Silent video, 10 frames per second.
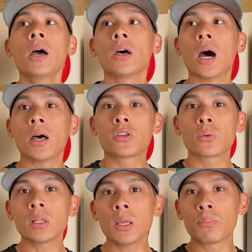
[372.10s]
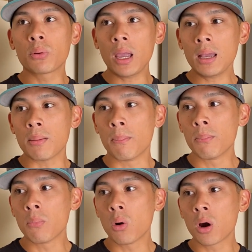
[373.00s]
uh, to really bring
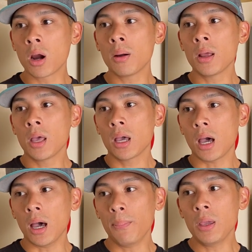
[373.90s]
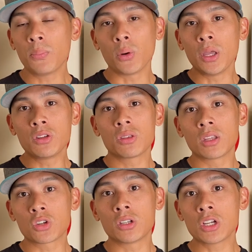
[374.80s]
more uh, people in the
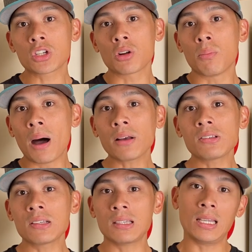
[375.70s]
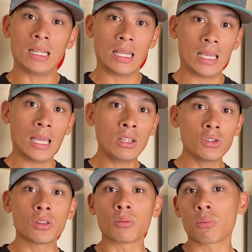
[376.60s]
traditional boxing scene
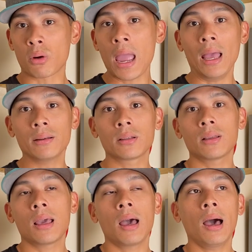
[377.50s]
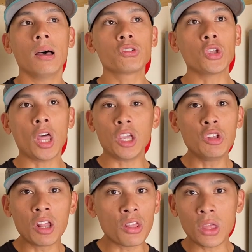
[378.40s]
into their brand. Uh, so that you
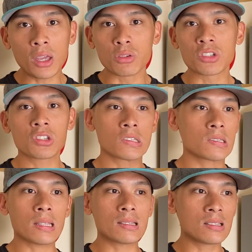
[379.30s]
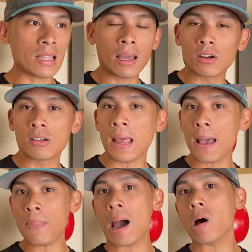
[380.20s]
didn't think it was just a standard
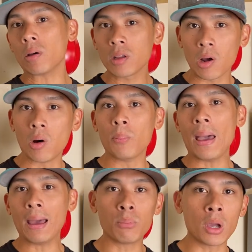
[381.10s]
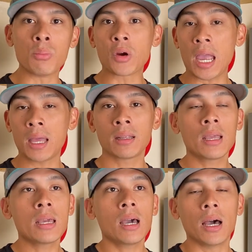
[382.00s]
tap out, you know, bad boy brand,
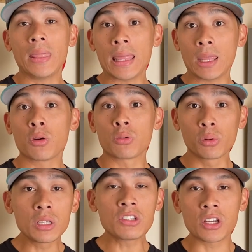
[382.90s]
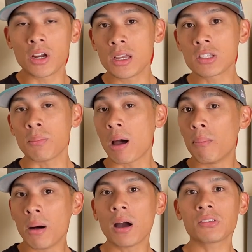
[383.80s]
uh, that they were really serious about
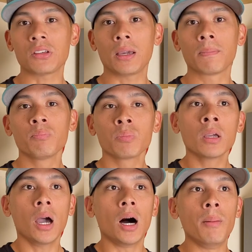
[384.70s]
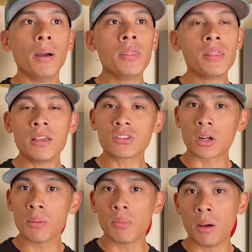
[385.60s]
boxing. Um, and then they
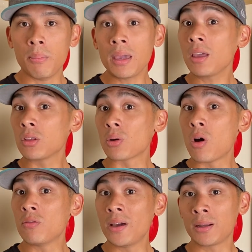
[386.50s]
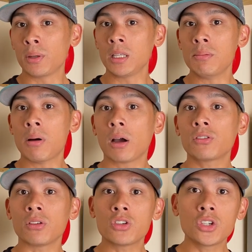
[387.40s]
started uh, making their own Venum Elite
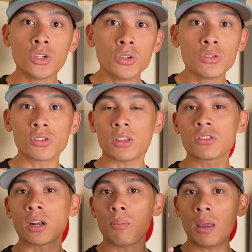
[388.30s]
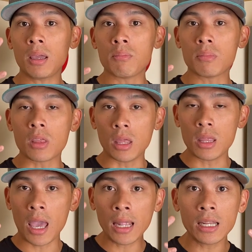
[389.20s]
boxing shoes. They started making the,
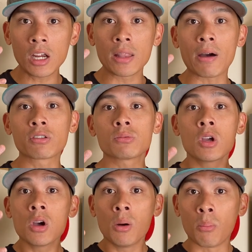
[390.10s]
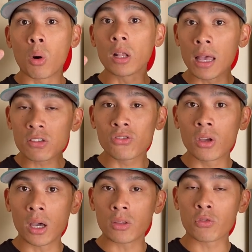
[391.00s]
the headgear that was more or less
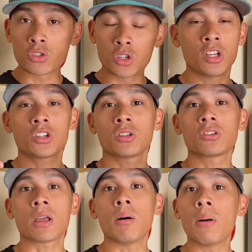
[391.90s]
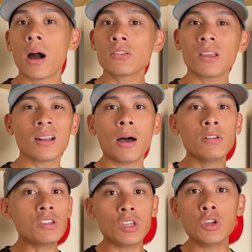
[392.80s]
uh, for traditional style boxing. And
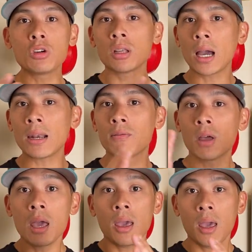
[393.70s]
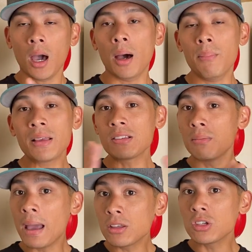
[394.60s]
obviously, you can kind of uh, mix and
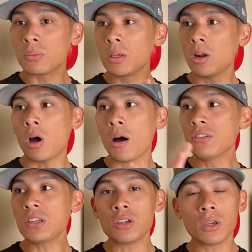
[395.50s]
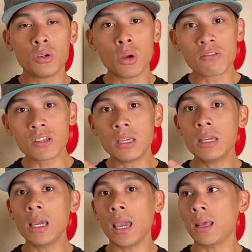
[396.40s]
match it. You know, obviously
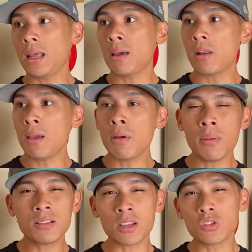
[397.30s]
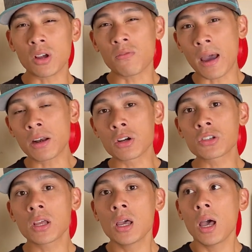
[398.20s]
UFC and, and MMA centric
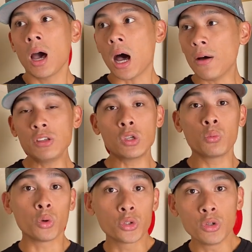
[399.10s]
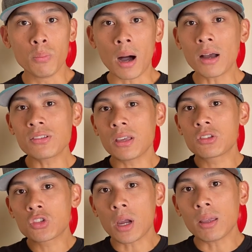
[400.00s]
fighters obviously will do boxing and
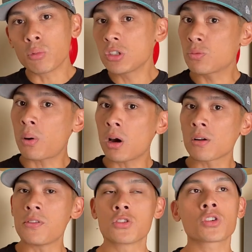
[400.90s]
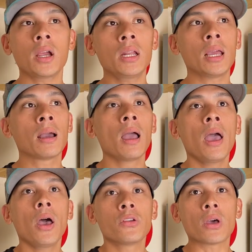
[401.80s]
striking, which is part of their training.
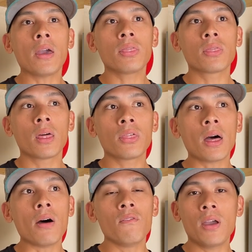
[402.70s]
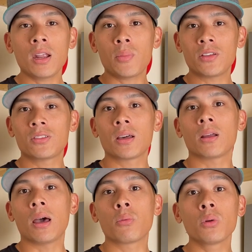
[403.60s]
So I, I thought Venum has done
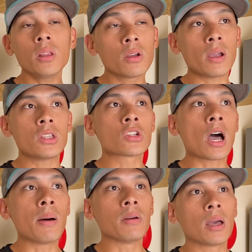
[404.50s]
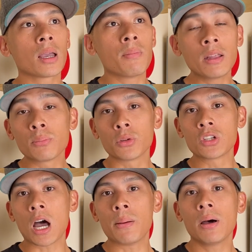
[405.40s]
a, a really great job, a, a commendable
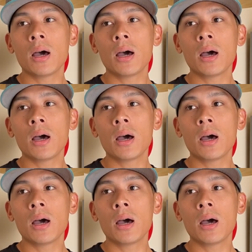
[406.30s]
job